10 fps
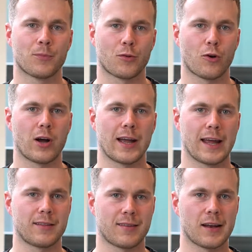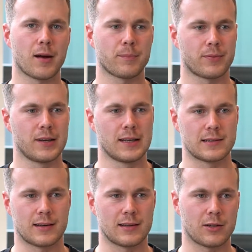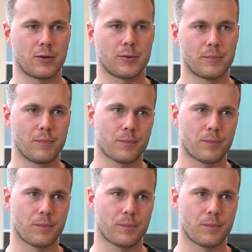So I had set up a little